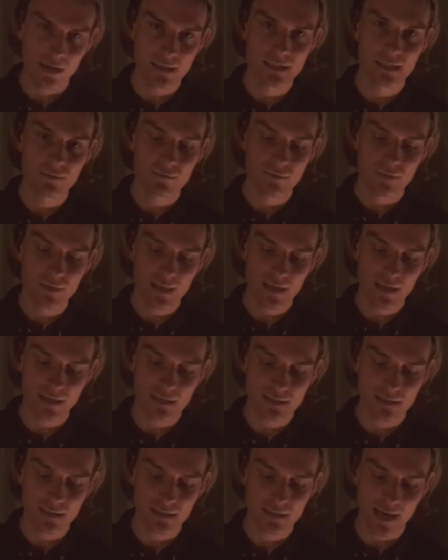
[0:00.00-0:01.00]
as if
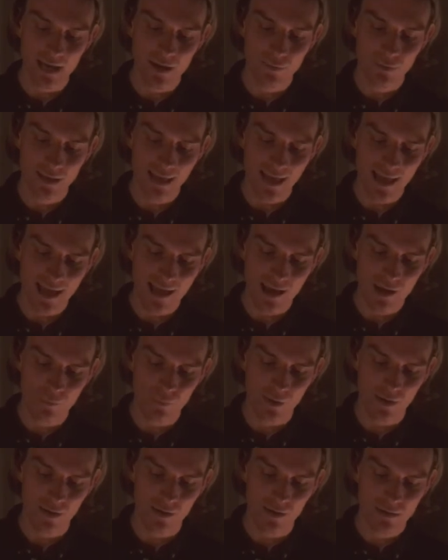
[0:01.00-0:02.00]
this is how care
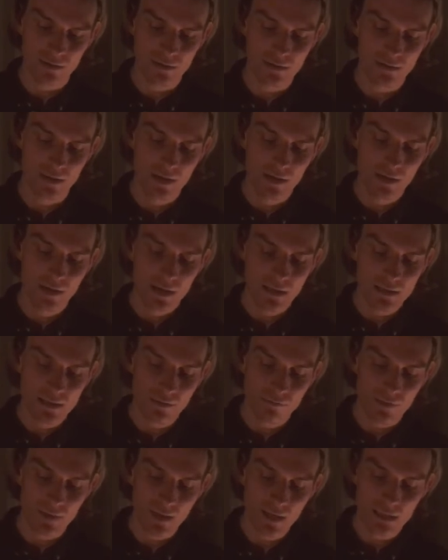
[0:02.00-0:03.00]
works, as
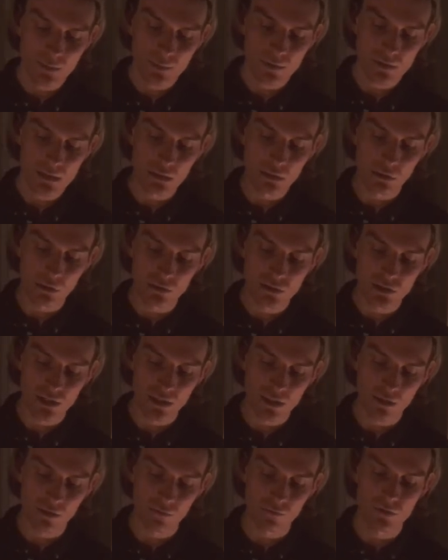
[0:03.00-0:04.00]
if this was the
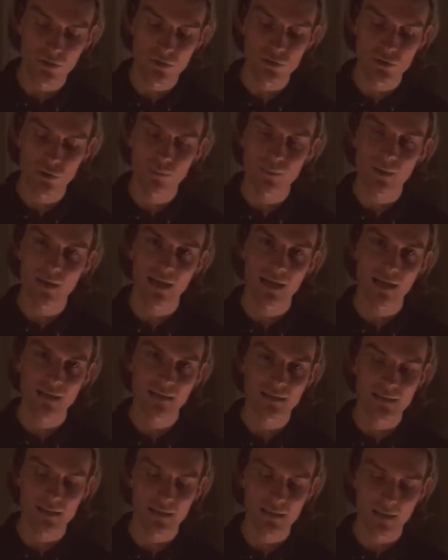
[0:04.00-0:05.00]
logic of the soup
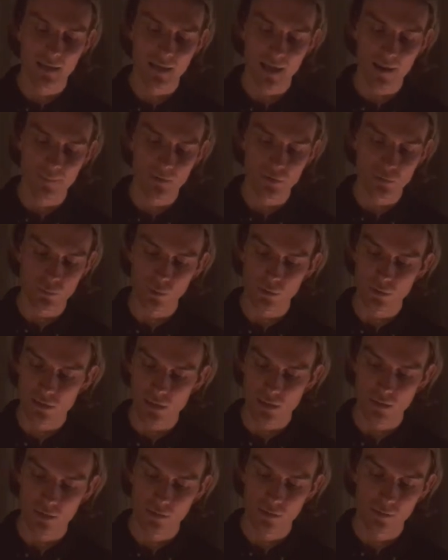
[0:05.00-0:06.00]
cans and the cabbage
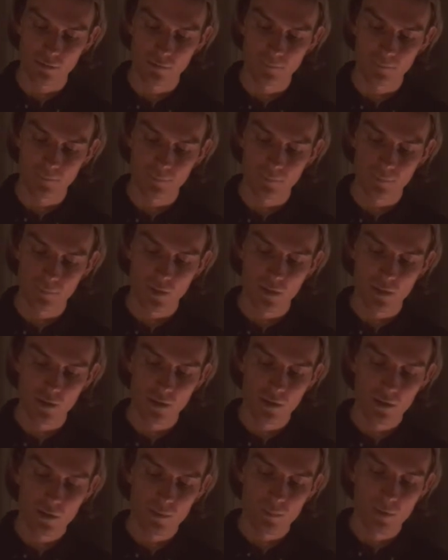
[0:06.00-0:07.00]
water.
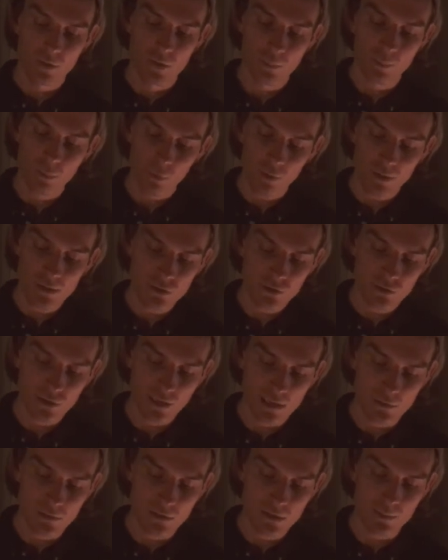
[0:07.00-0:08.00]
But the boy's
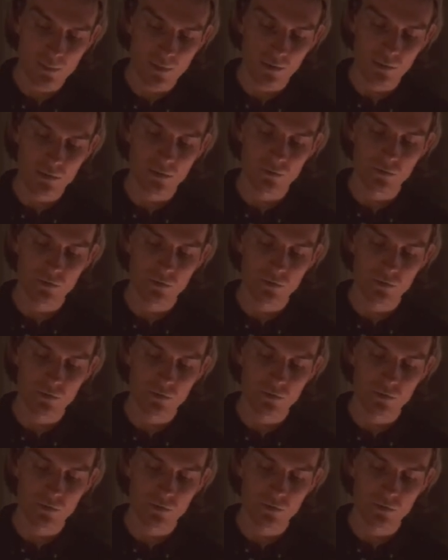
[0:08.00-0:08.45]
crown smells